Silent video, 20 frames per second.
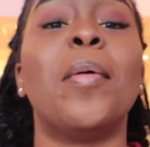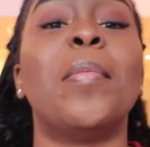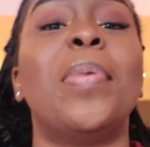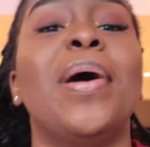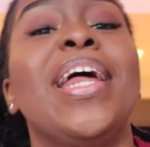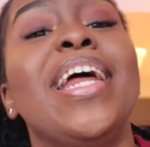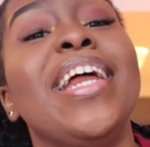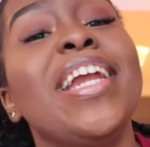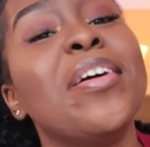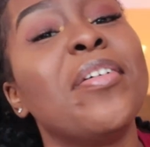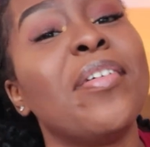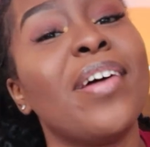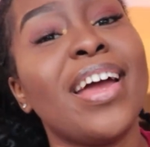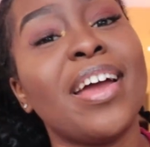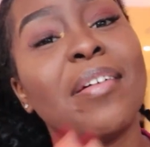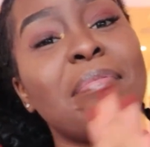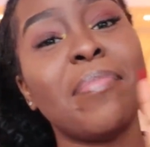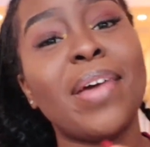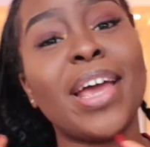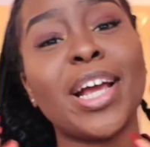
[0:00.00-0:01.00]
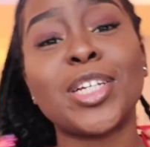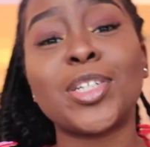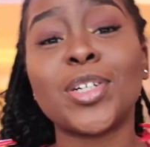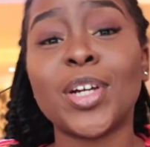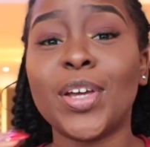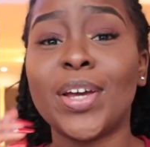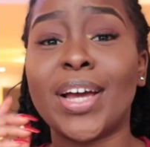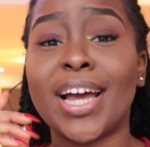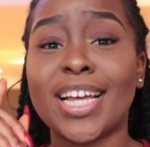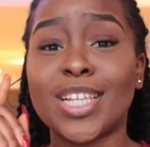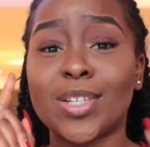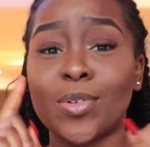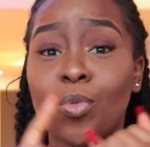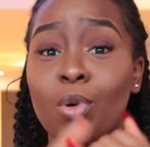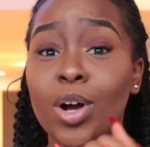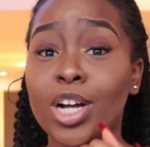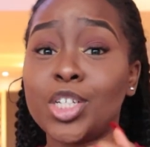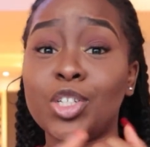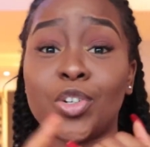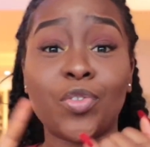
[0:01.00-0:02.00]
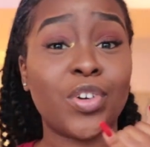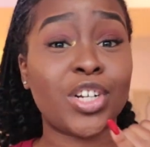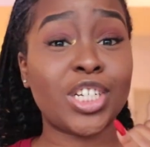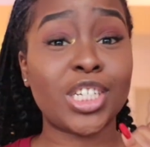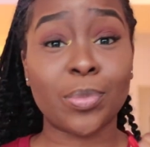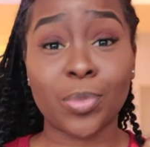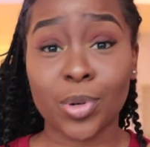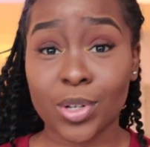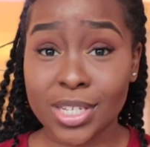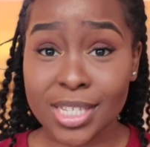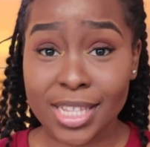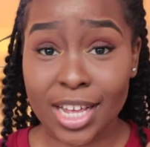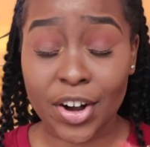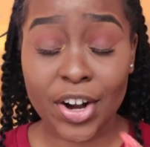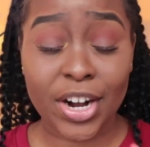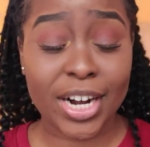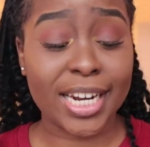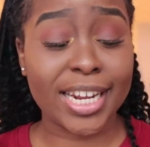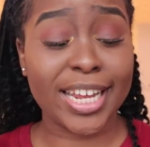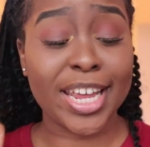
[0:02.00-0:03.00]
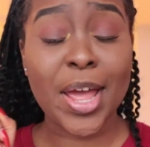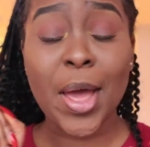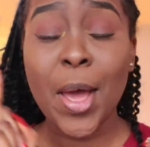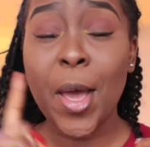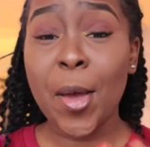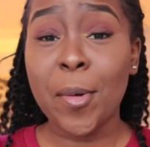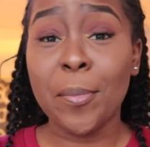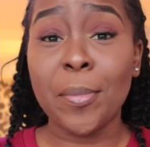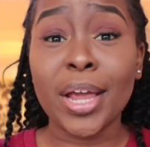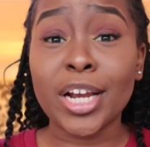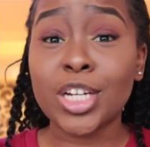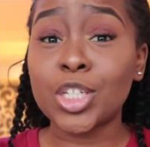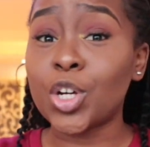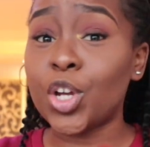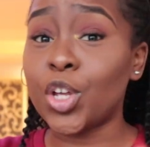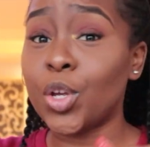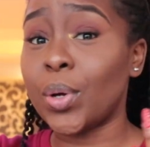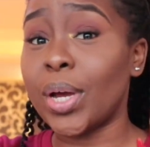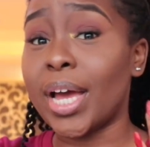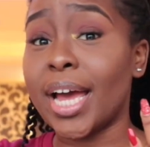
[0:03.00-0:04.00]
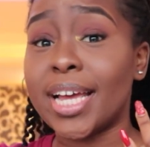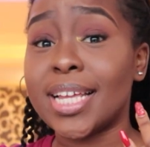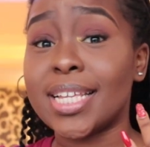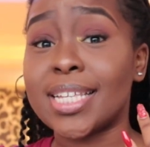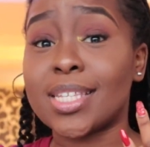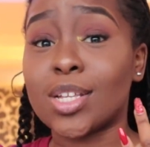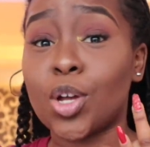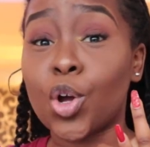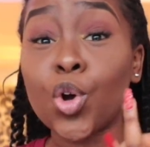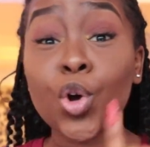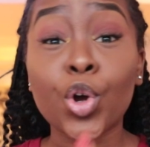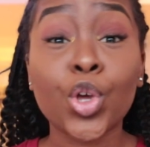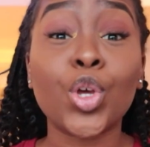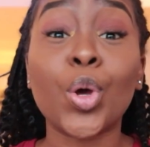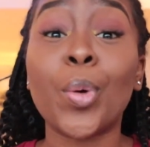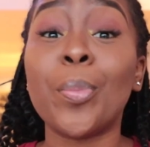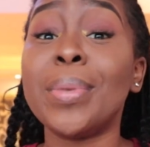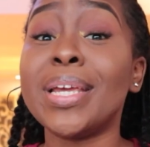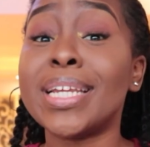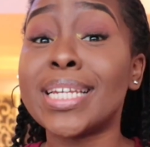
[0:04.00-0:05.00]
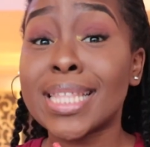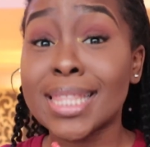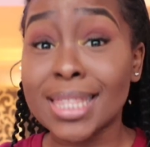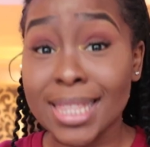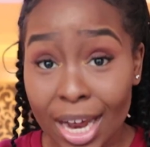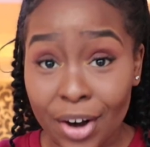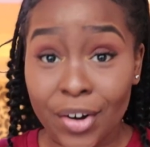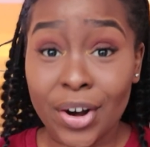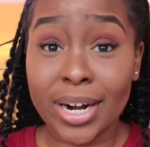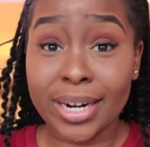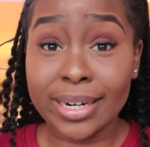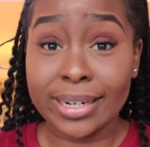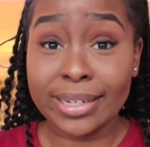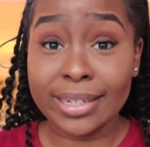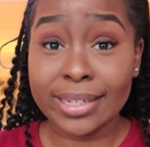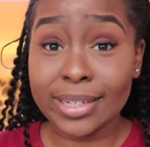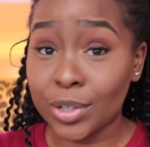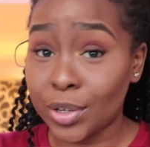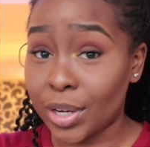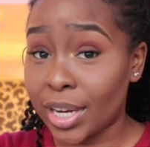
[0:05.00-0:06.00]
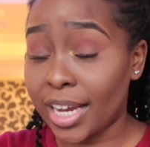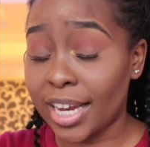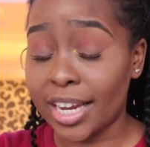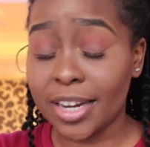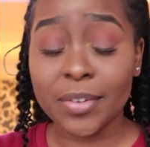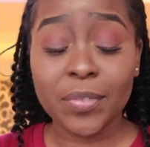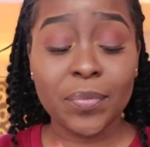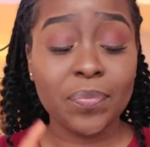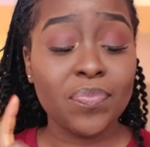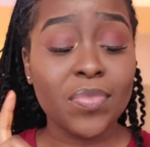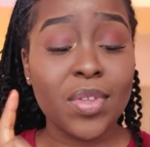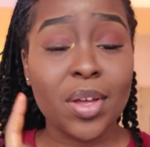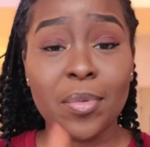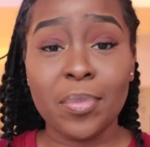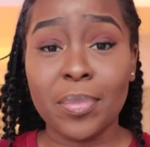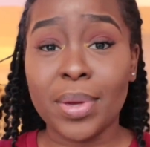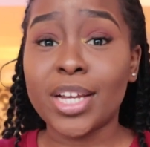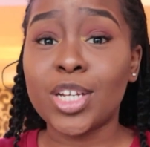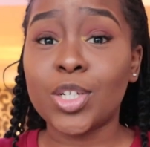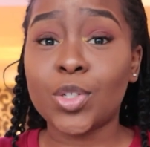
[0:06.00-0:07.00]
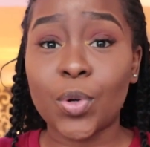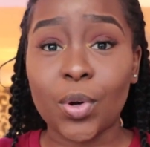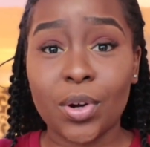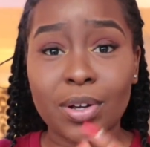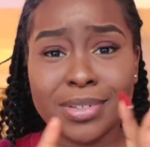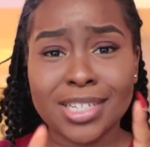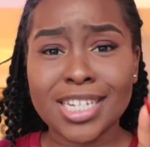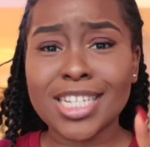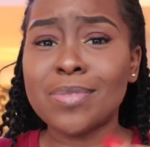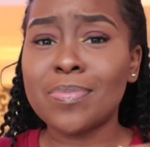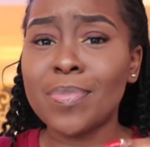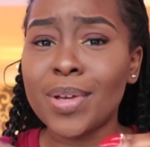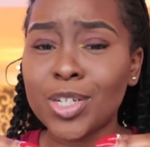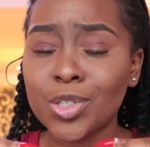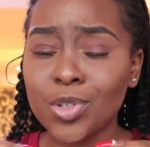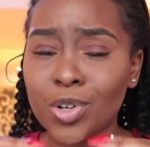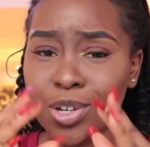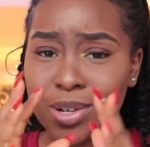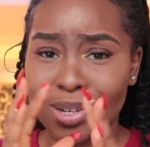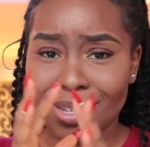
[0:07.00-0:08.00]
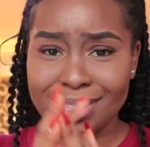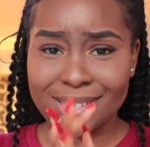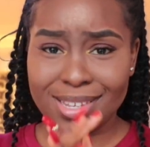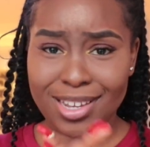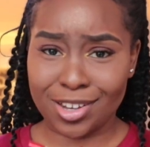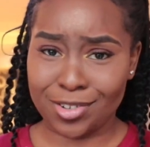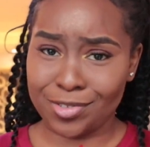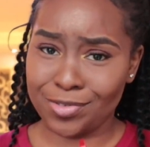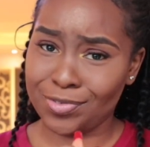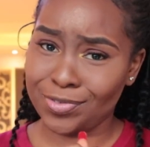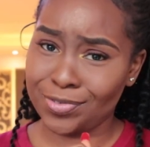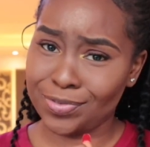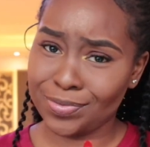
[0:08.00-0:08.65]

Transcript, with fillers: But anyway, make sure you guys wash your vegetables thoroughly. Make sure you guys cook your meat thoroughly, okay? Make sure, just make sure you're safe.